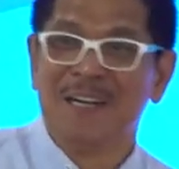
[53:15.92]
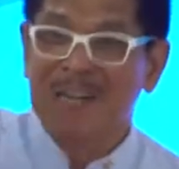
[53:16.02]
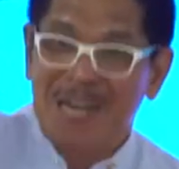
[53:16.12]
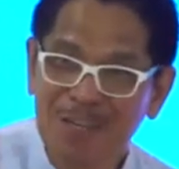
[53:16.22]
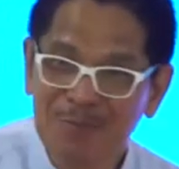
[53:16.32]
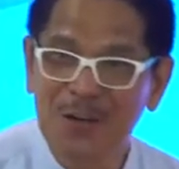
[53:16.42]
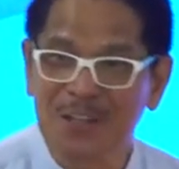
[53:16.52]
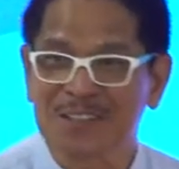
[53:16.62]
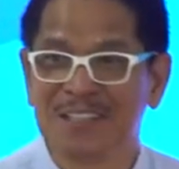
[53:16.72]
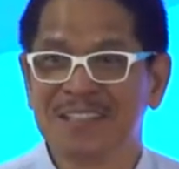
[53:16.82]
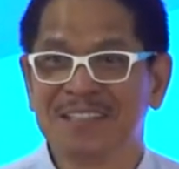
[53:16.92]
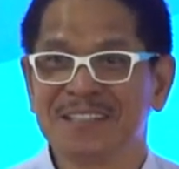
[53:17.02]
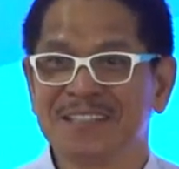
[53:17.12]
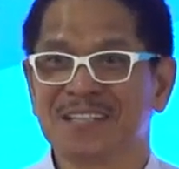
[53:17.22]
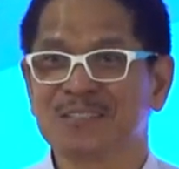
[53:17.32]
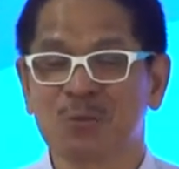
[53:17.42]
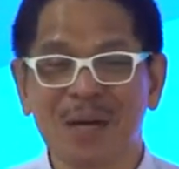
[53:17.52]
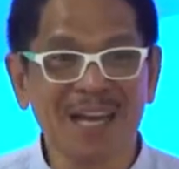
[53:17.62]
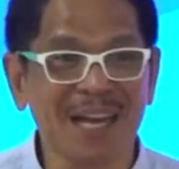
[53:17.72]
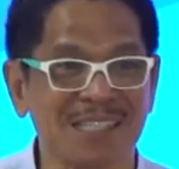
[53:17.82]
Hard work. That's what
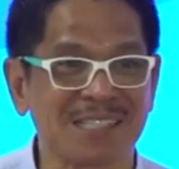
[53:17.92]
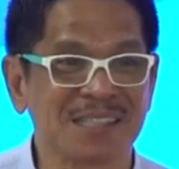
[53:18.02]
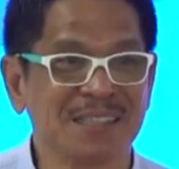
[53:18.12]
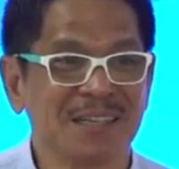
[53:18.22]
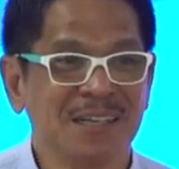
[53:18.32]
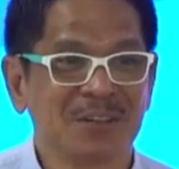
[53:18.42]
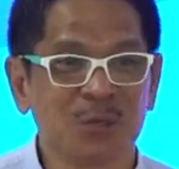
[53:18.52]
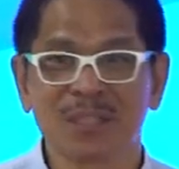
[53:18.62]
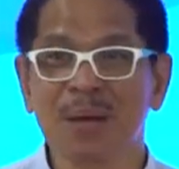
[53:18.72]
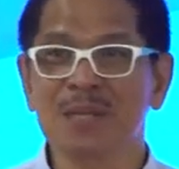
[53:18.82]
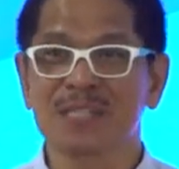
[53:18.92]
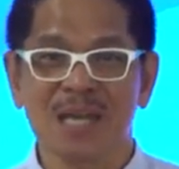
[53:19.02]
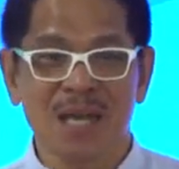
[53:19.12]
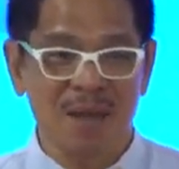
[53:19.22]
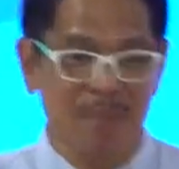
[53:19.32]
it is. Don't come and say, I